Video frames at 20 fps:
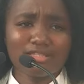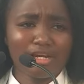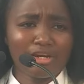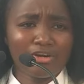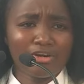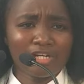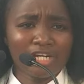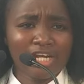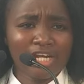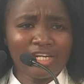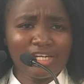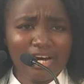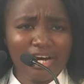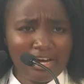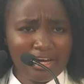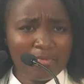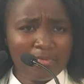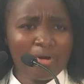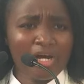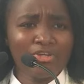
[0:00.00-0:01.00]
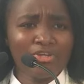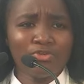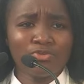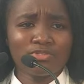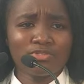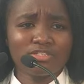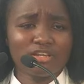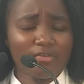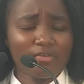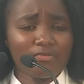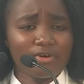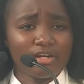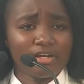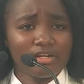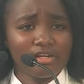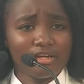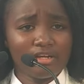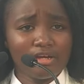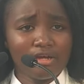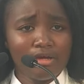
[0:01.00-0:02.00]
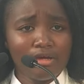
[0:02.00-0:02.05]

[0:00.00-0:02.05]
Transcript: Lord and die. Why are you suffering?